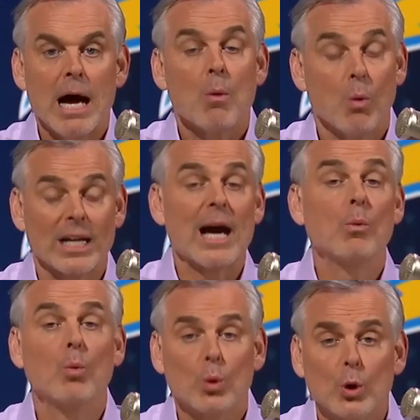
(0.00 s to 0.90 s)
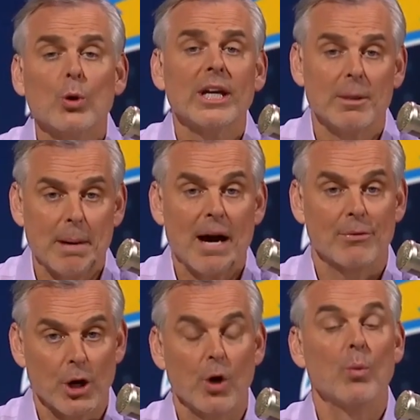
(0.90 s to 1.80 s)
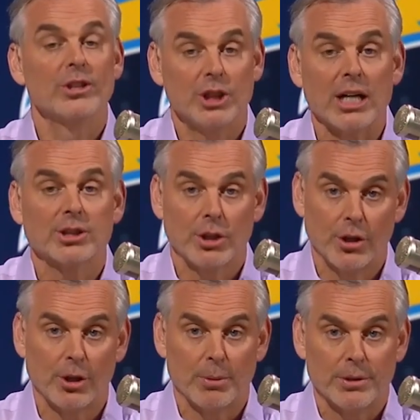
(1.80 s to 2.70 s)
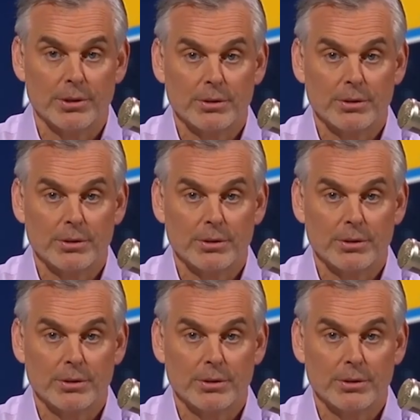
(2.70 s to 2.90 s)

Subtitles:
What I worry about, though, with Justin Herbert